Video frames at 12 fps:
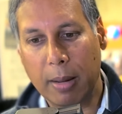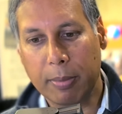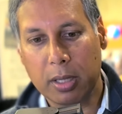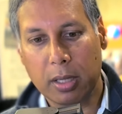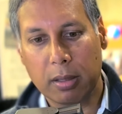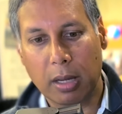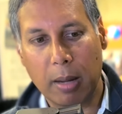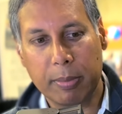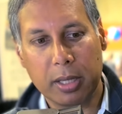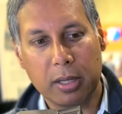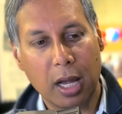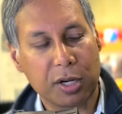I'm gonna I'm
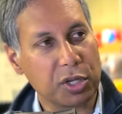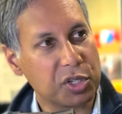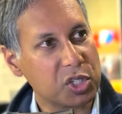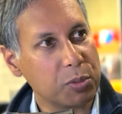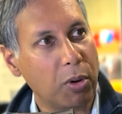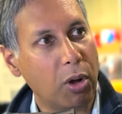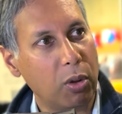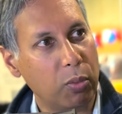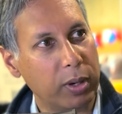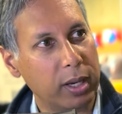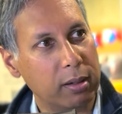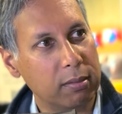gonna notch a
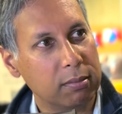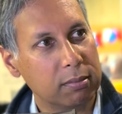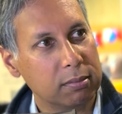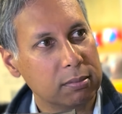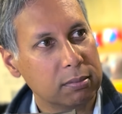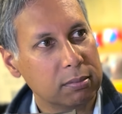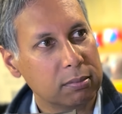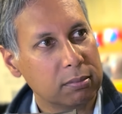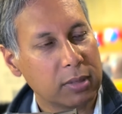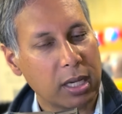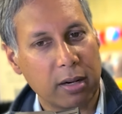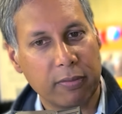small win.
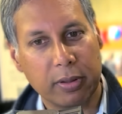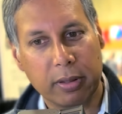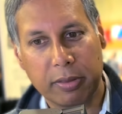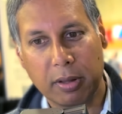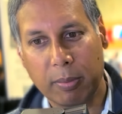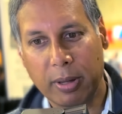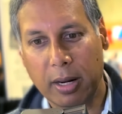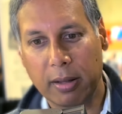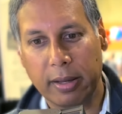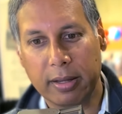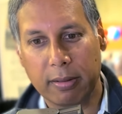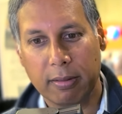Kind of think about
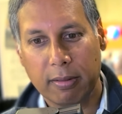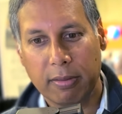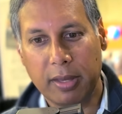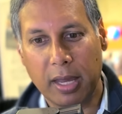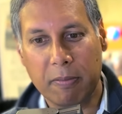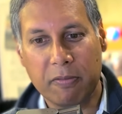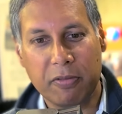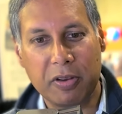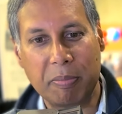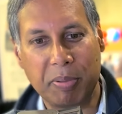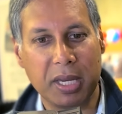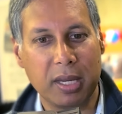it like the
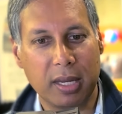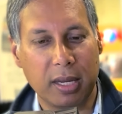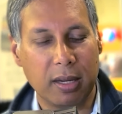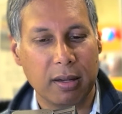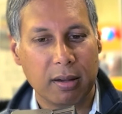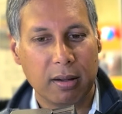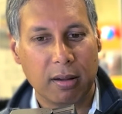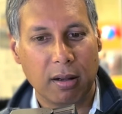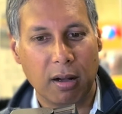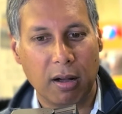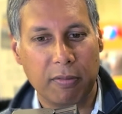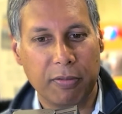MVP
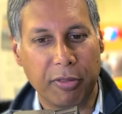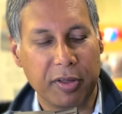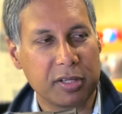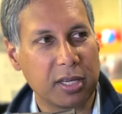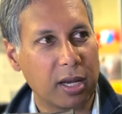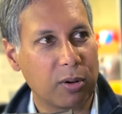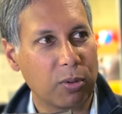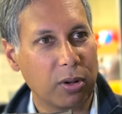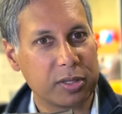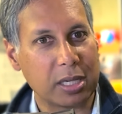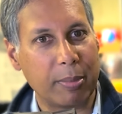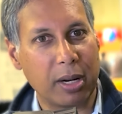of the think tank
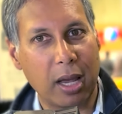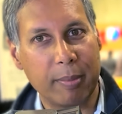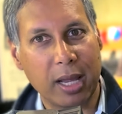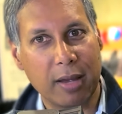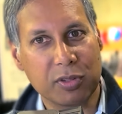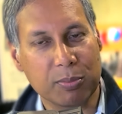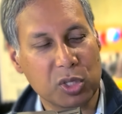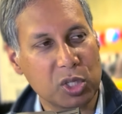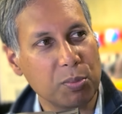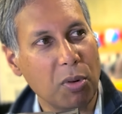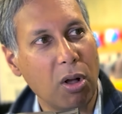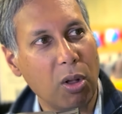world is I'm gonna, I'm gonna have some
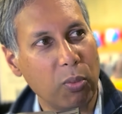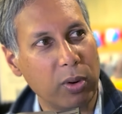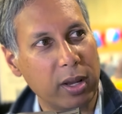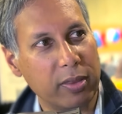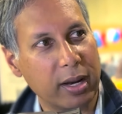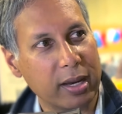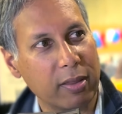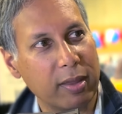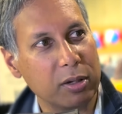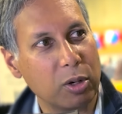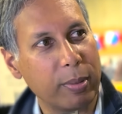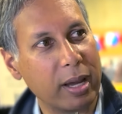small win that I can
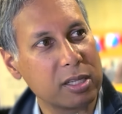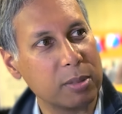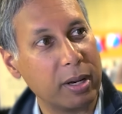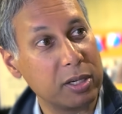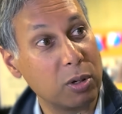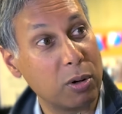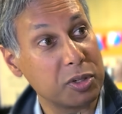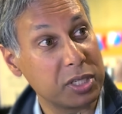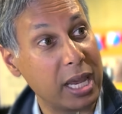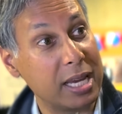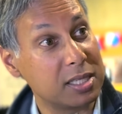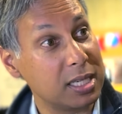then go back to my donor and
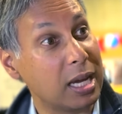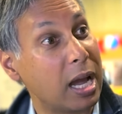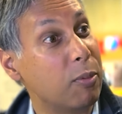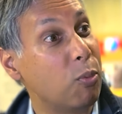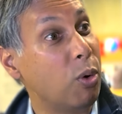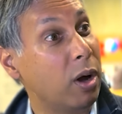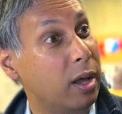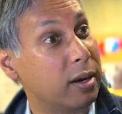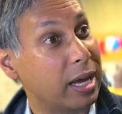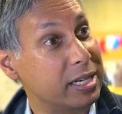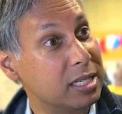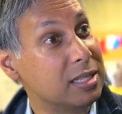say, hey, see, I won.
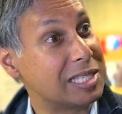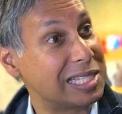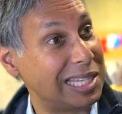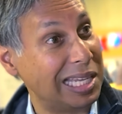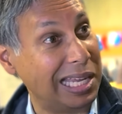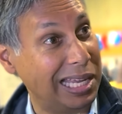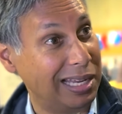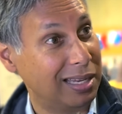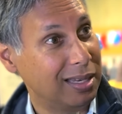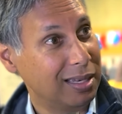I did this thing.